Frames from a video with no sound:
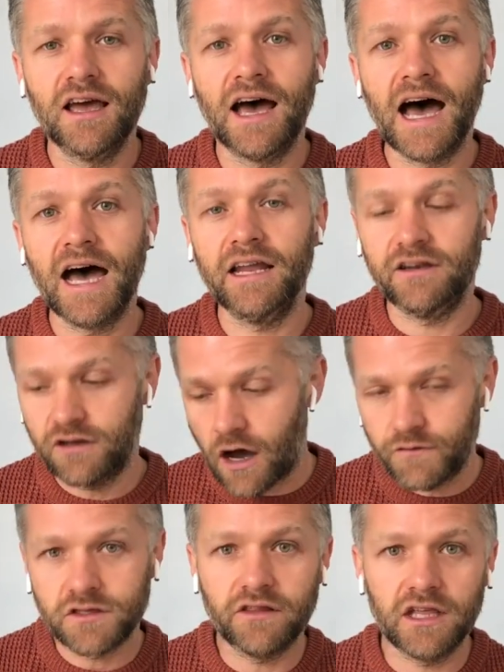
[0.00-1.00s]
and I've
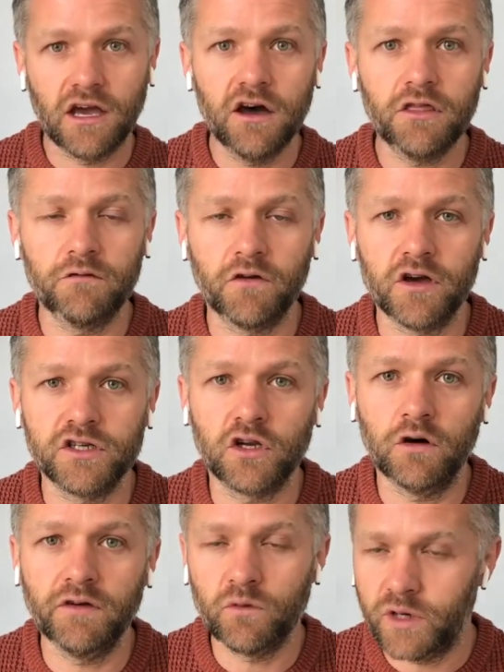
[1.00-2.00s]
done the other version
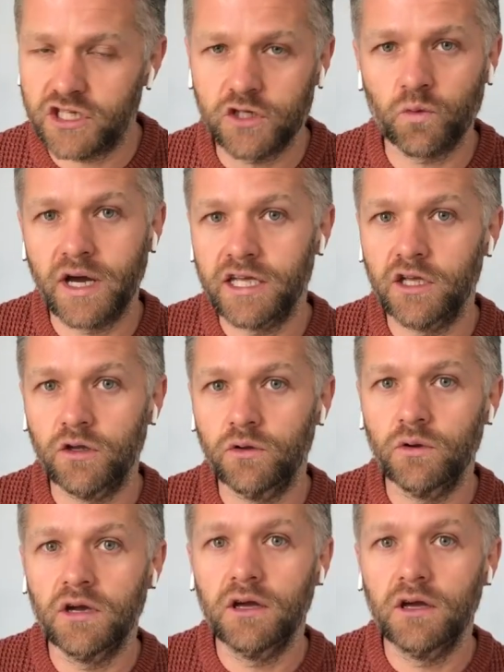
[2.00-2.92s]
of it, which is where you